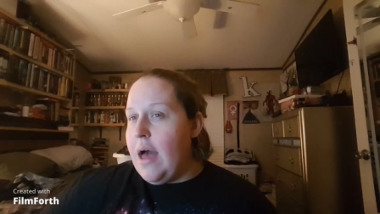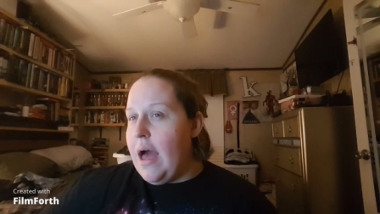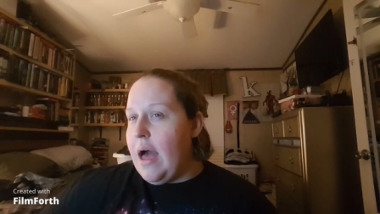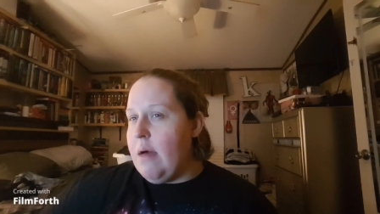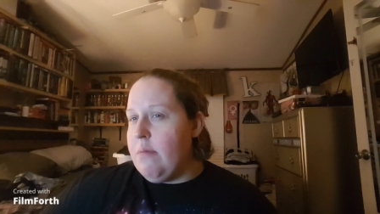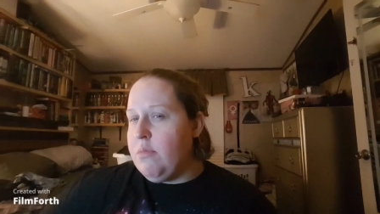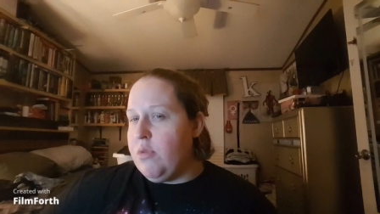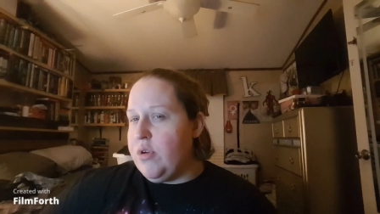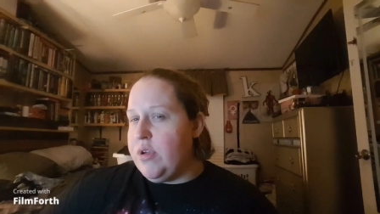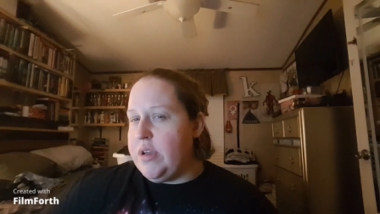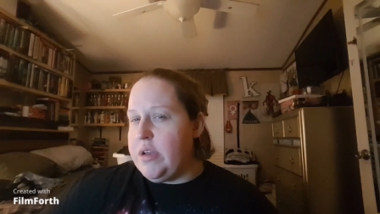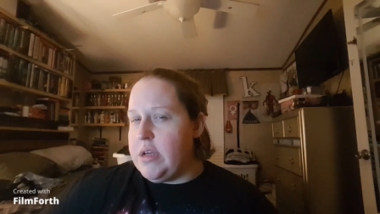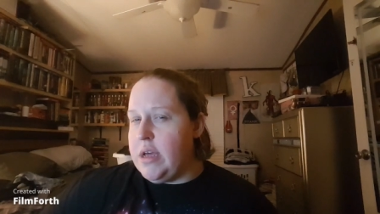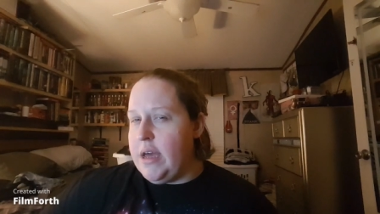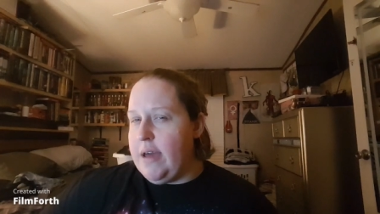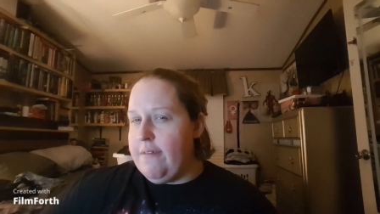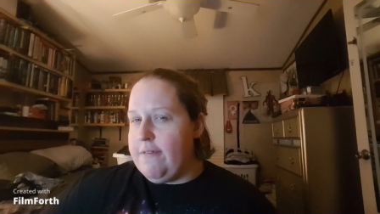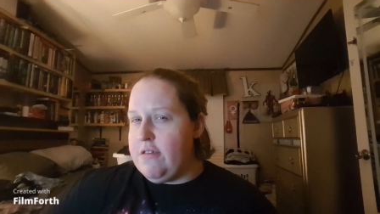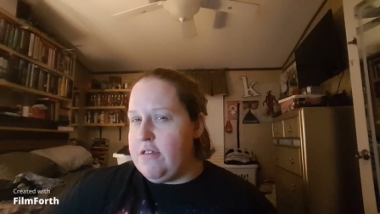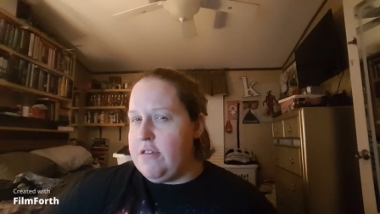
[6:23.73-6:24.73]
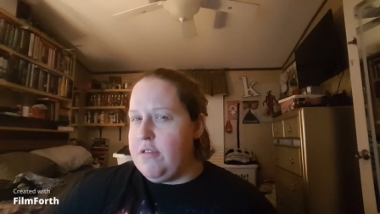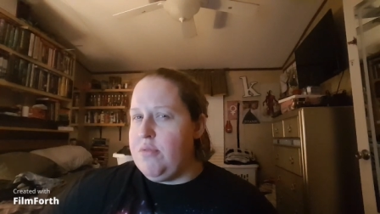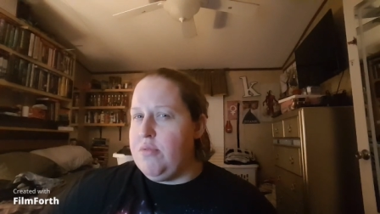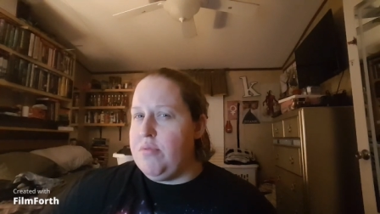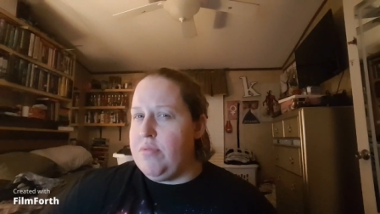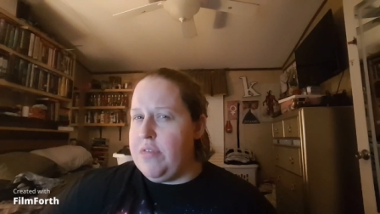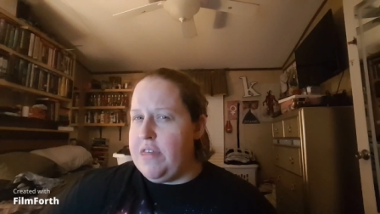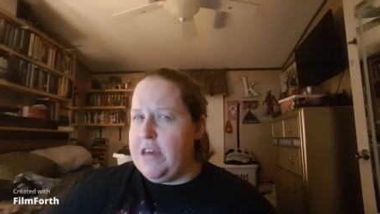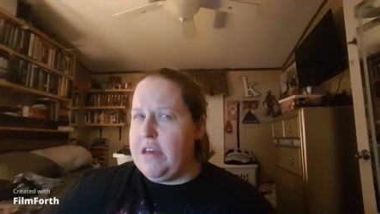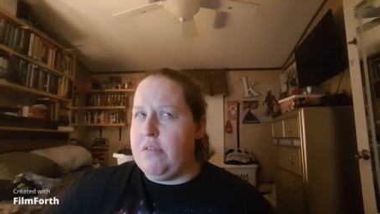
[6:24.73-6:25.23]
I'm going to have to
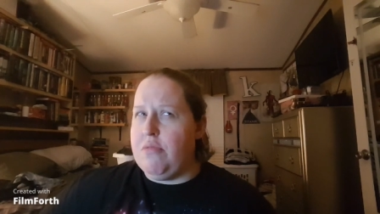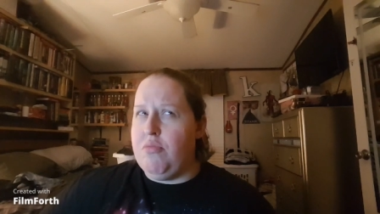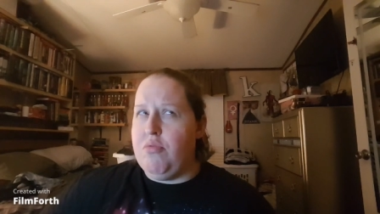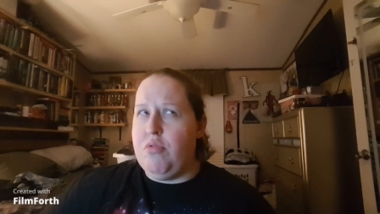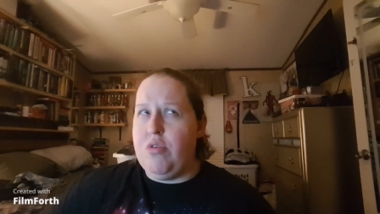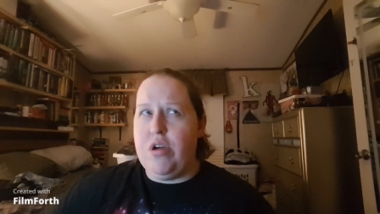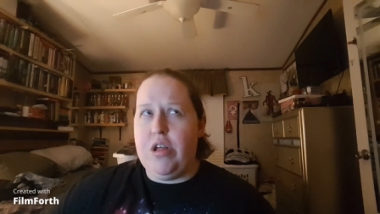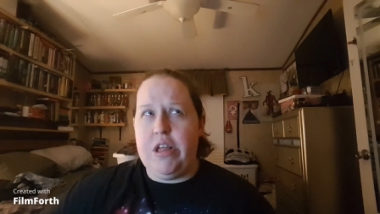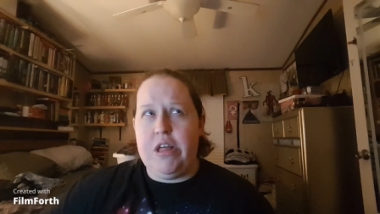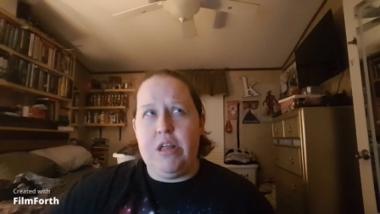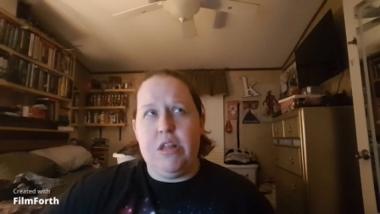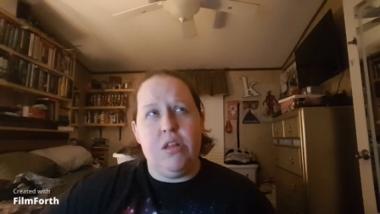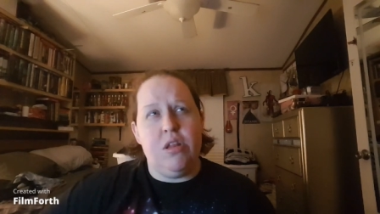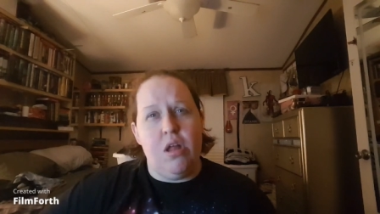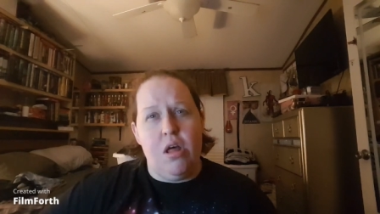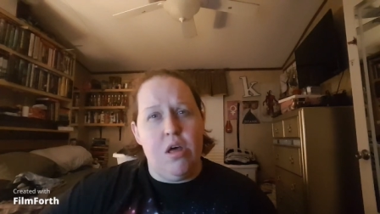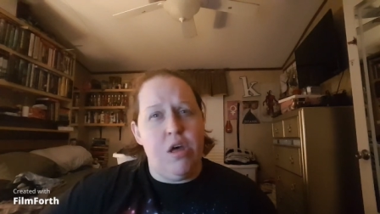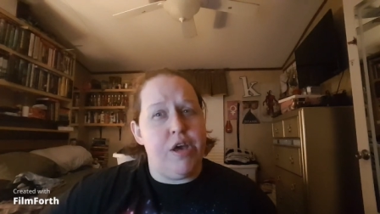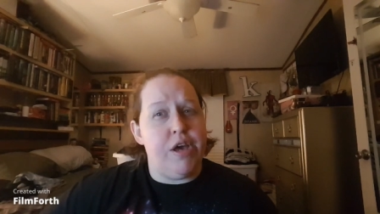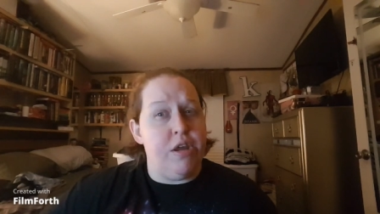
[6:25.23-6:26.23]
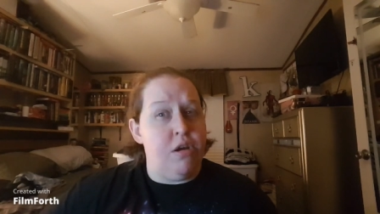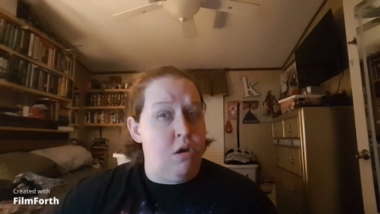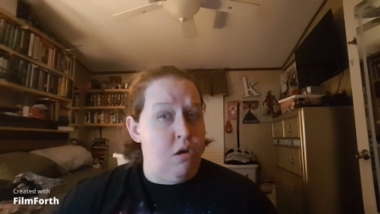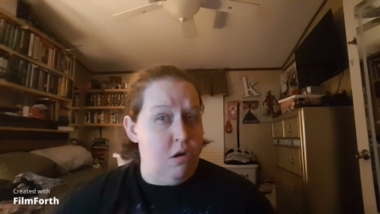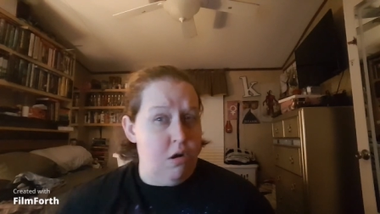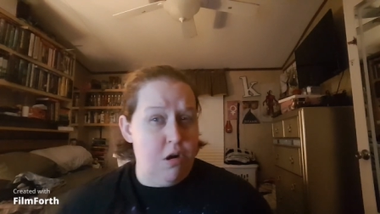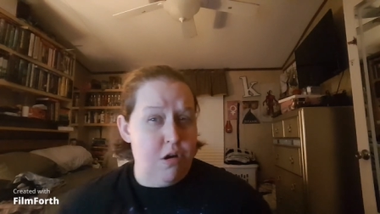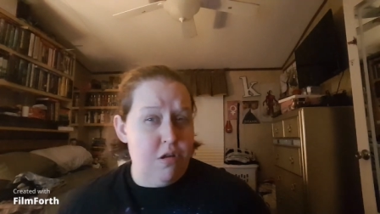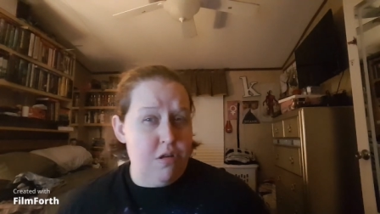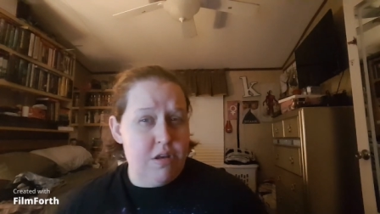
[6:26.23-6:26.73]
think really long and
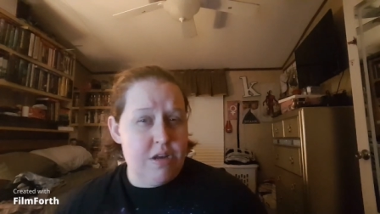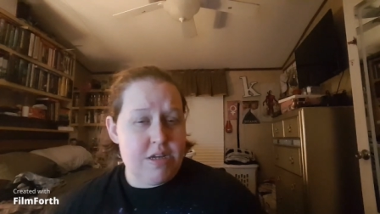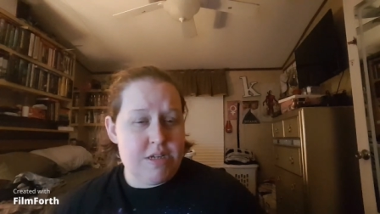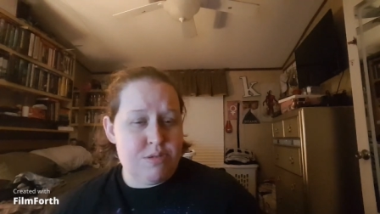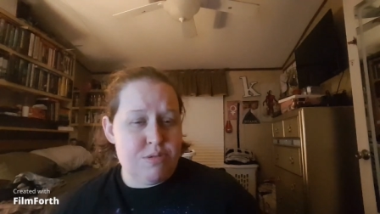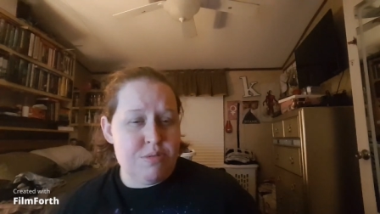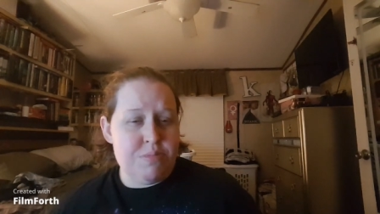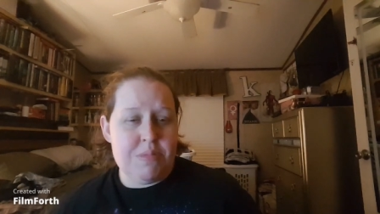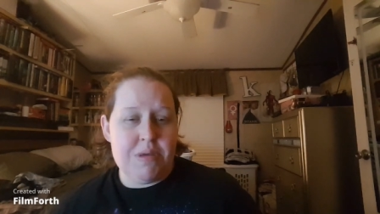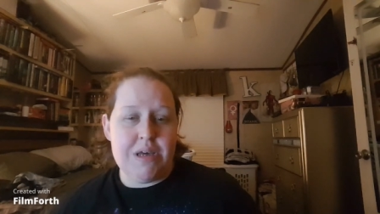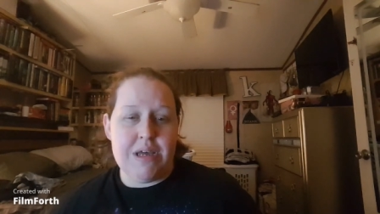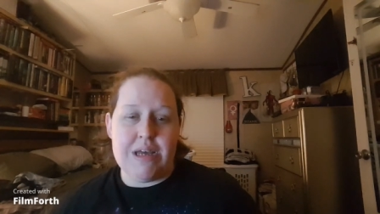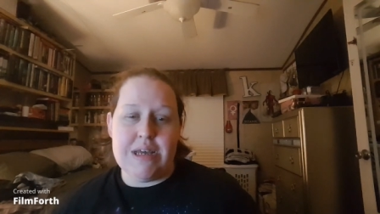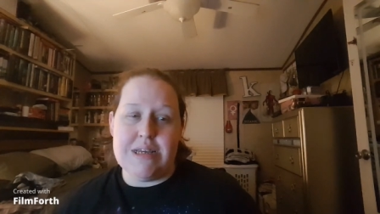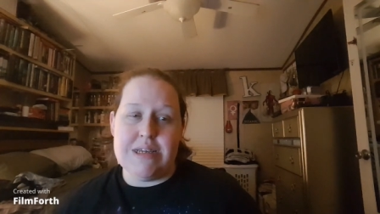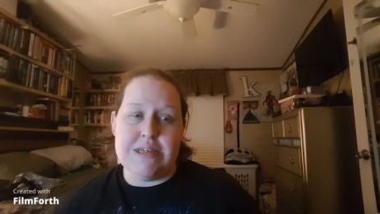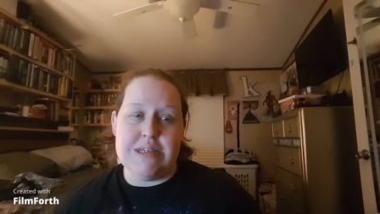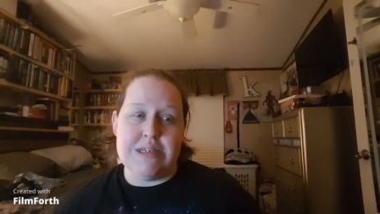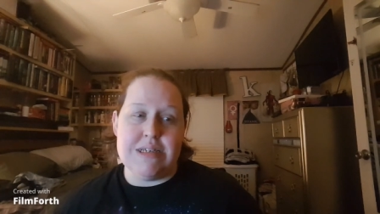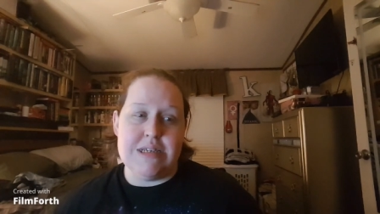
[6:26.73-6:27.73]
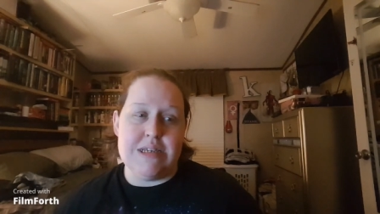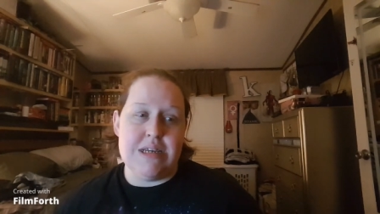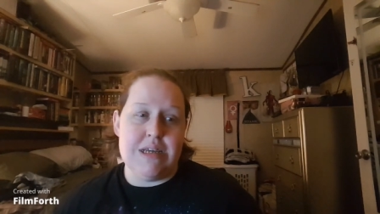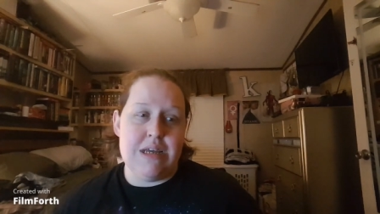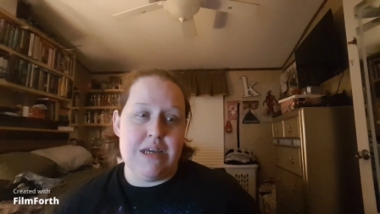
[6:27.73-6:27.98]
hard on this one because